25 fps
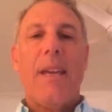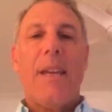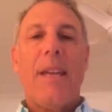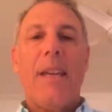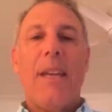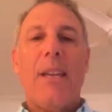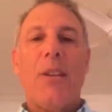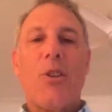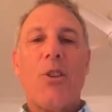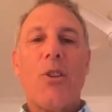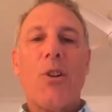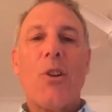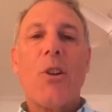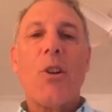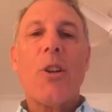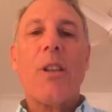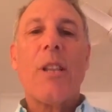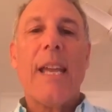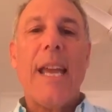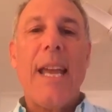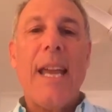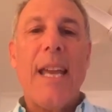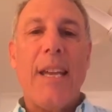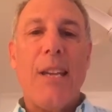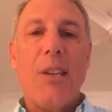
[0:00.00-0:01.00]

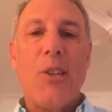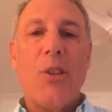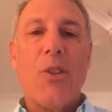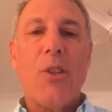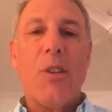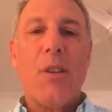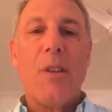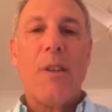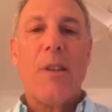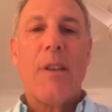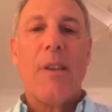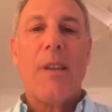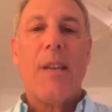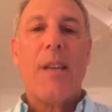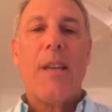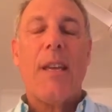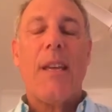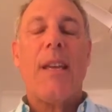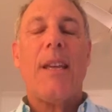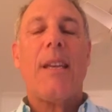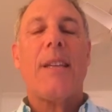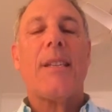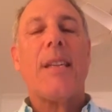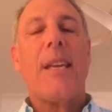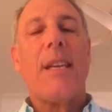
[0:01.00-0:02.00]
Internal age
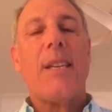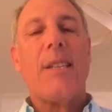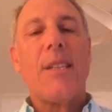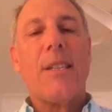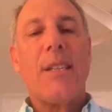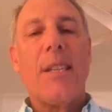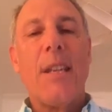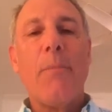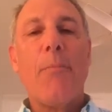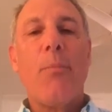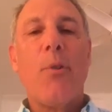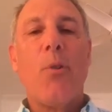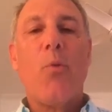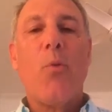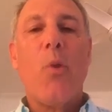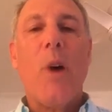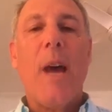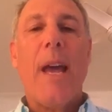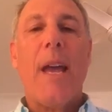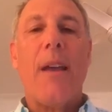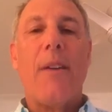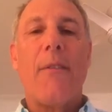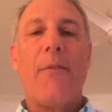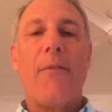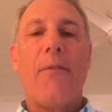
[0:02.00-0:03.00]
is a simple
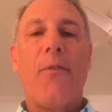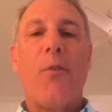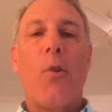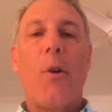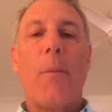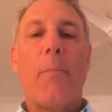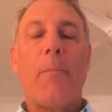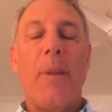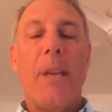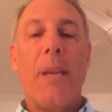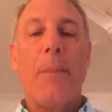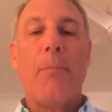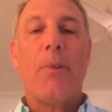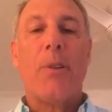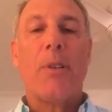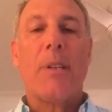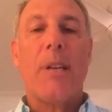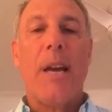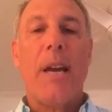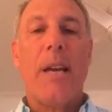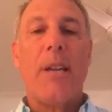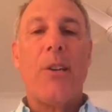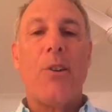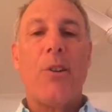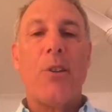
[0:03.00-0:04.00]
way for people to
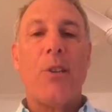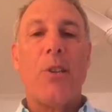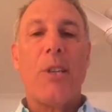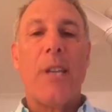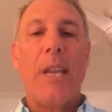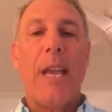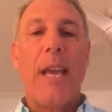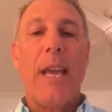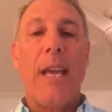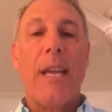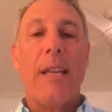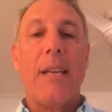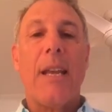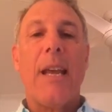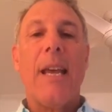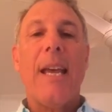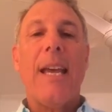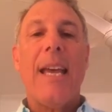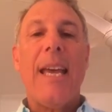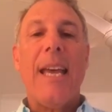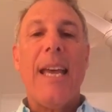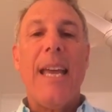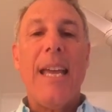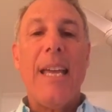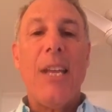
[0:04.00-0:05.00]
understand
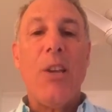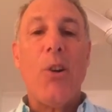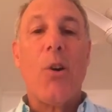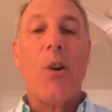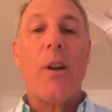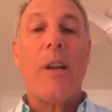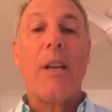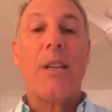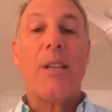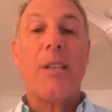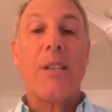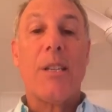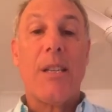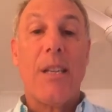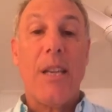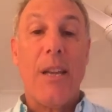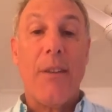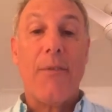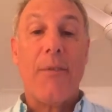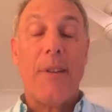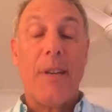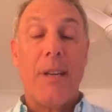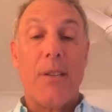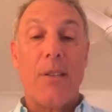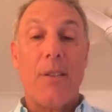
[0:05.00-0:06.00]
aortic
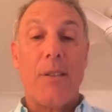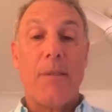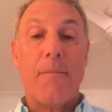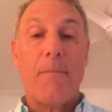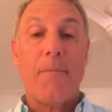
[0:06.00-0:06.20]
stiffness.